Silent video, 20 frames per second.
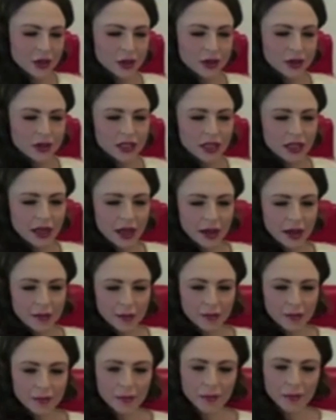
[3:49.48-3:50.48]
I used
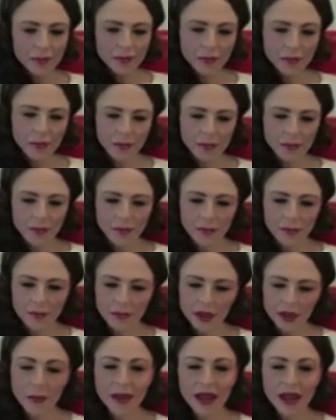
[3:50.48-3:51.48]

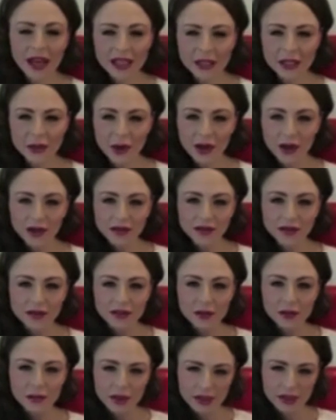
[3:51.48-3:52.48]
the Black
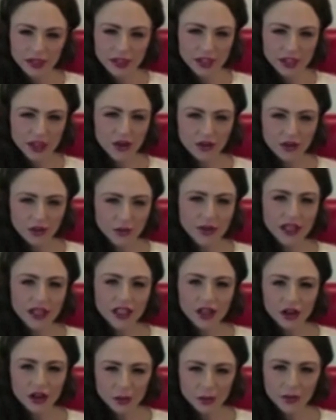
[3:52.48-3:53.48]
Swan, some of
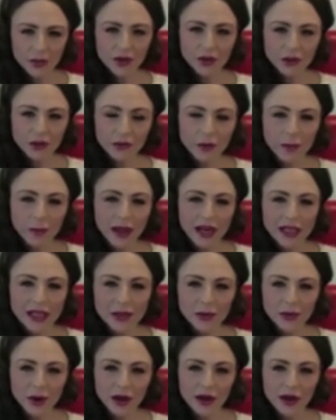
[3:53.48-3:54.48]
the dark music from
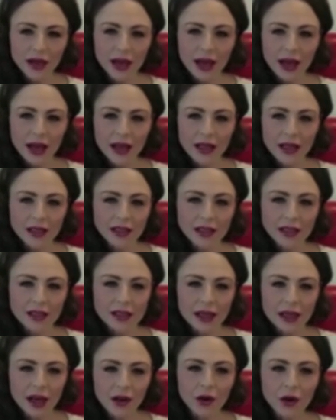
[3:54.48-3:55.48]
Black Swan,
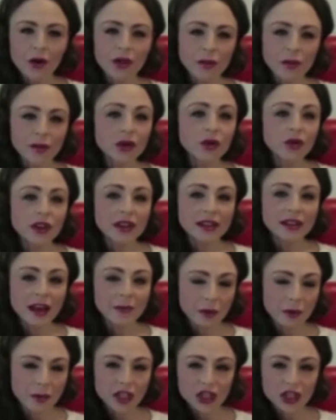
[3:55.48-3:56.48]
and other
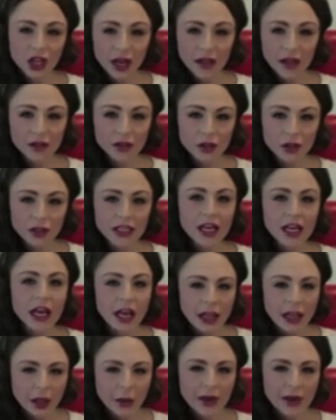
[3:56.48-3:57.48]
music that from my
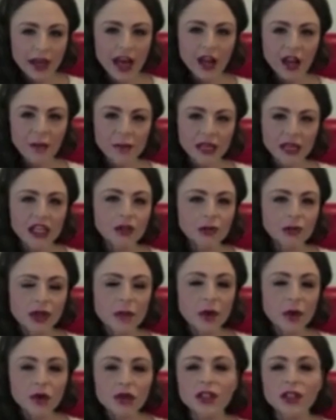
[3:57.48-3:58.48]
childhood that would help me
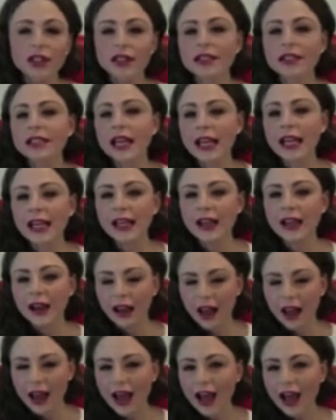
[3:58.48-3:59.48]
get to an emotional
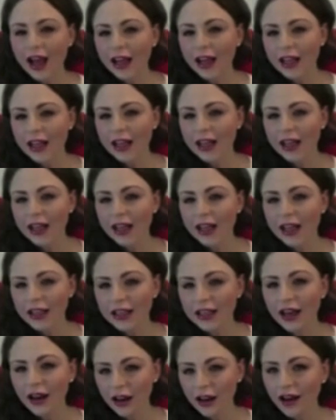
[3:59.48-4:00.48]
state. And
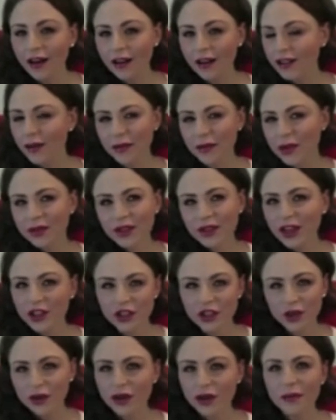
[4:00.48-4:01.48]
the music
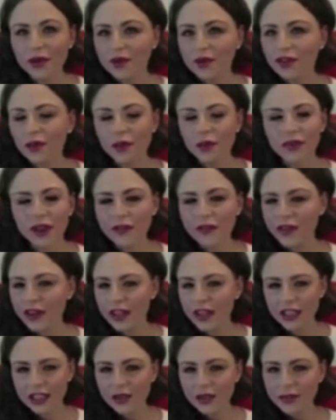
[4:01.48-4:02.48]
I chose, the music was
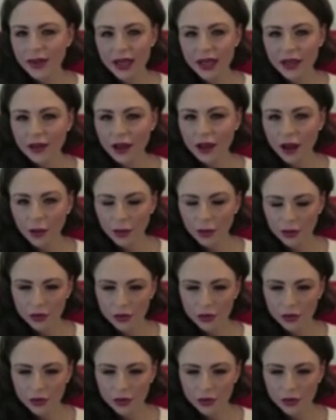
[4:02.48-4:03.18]
everything to me.